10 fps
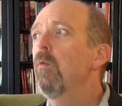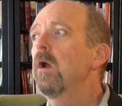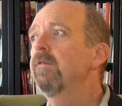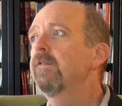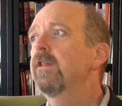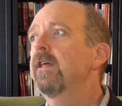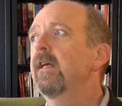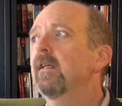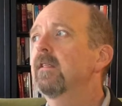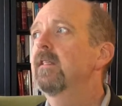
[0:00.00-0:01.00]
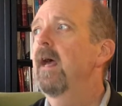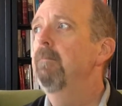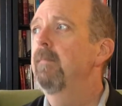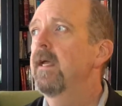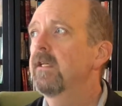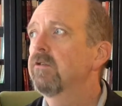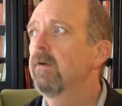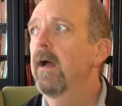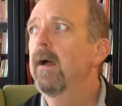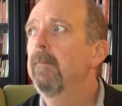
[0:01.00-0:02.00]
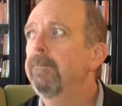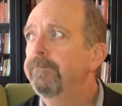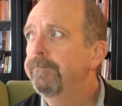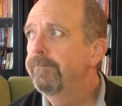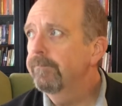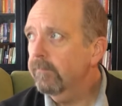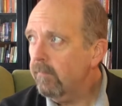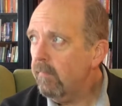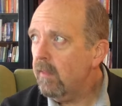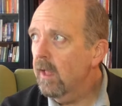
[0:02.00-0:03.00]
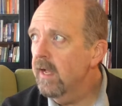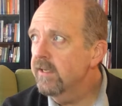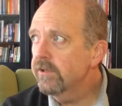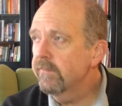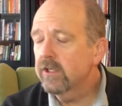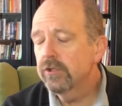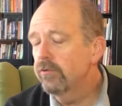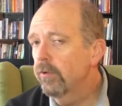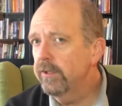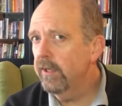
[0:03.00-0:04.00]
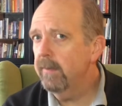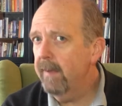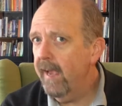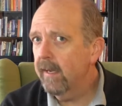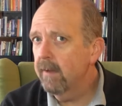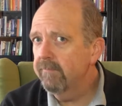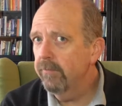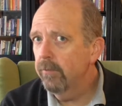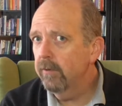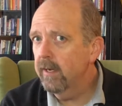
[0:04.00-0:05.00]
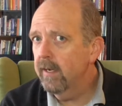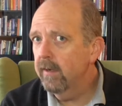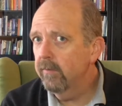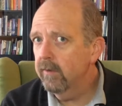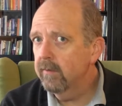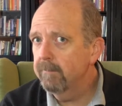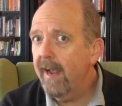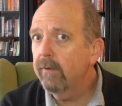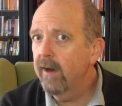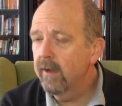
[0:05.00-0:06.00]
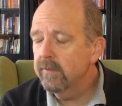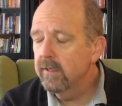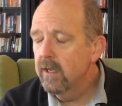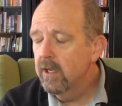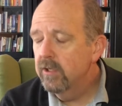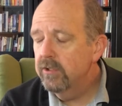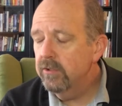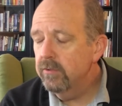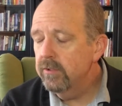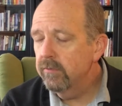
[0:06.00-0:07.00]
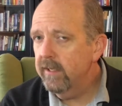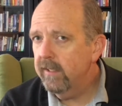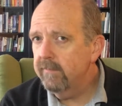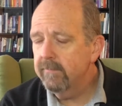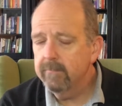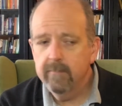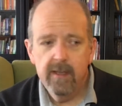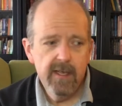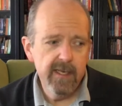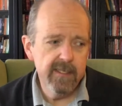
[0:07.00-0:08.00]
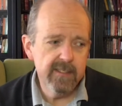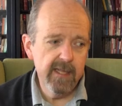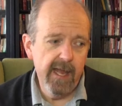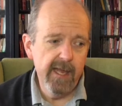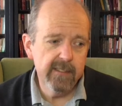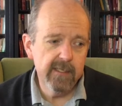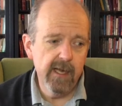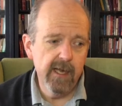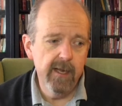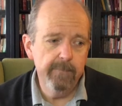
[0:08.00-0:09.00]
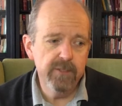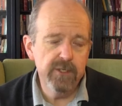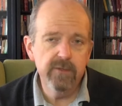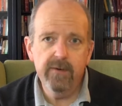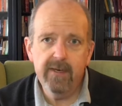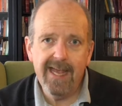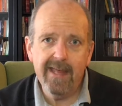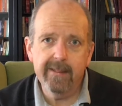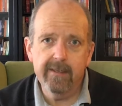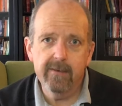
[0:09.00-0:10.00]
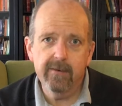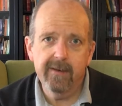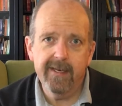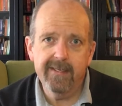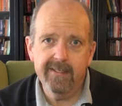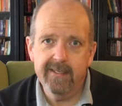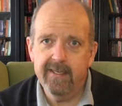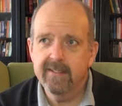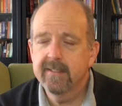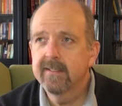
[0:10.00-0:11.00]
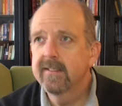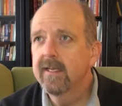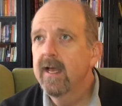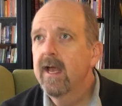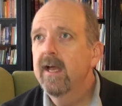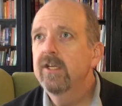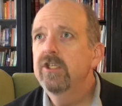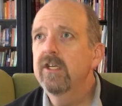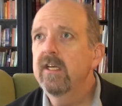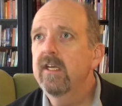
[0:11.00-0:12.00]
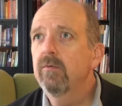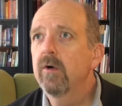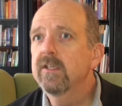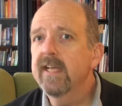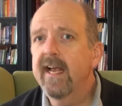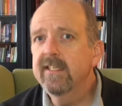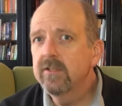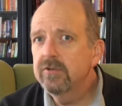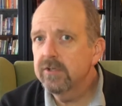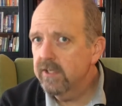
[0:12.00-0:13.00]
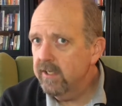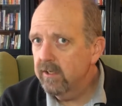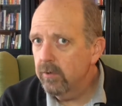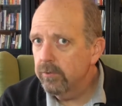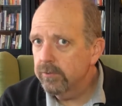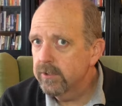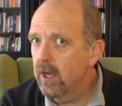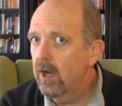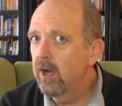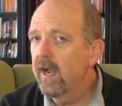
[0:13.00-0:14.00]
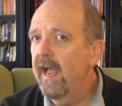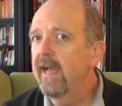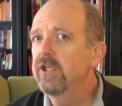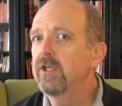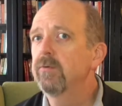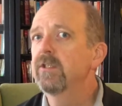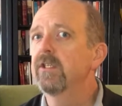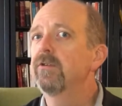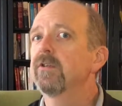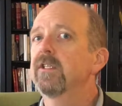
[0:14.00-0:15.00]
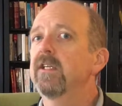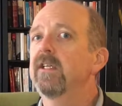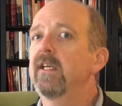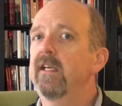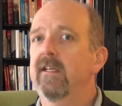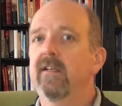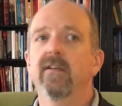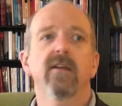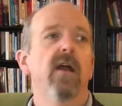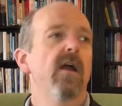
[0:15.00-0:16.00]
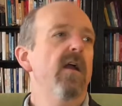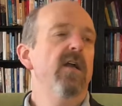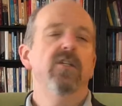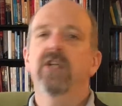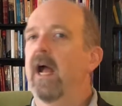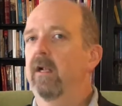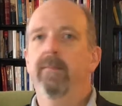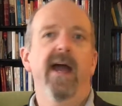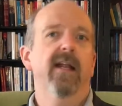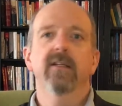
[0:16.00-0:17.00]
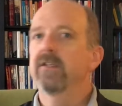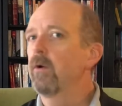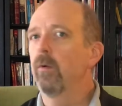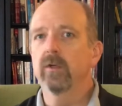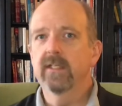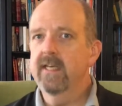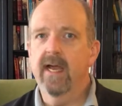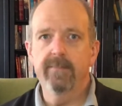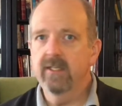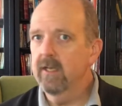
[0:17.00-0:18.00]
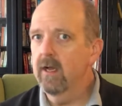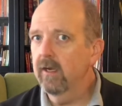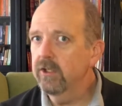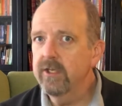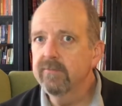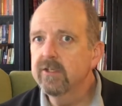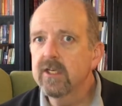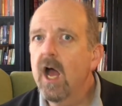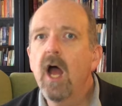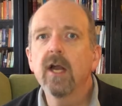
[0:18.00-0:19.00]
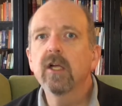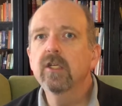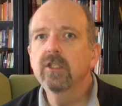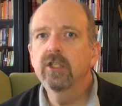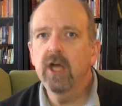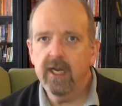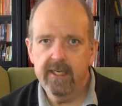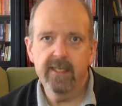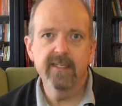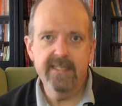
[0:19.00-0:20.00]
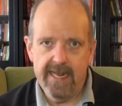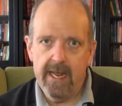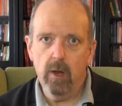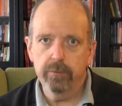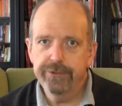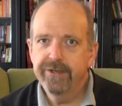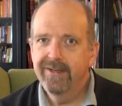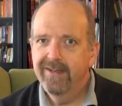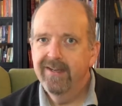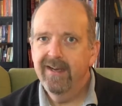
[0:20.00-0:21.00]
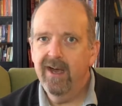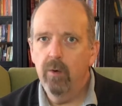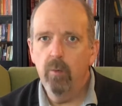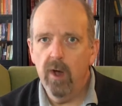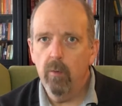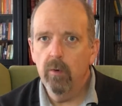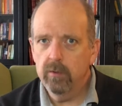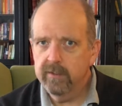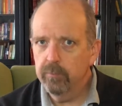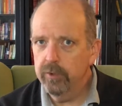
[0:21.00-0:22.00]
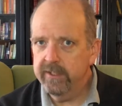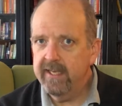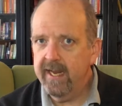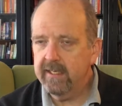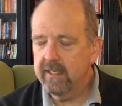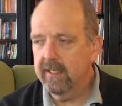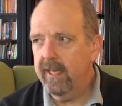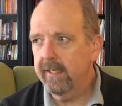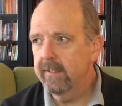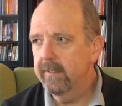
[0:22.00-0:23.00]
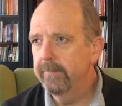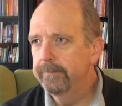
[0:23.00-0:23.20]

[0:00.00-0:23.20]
one of the things that makes and sort of extraordinary backup for or background to Greenleaf is that she was very Catholic in her collecting tastes. She was as interested in local song as she was interested in child ballads and old-timey songs. She was not cutting down what would get collected.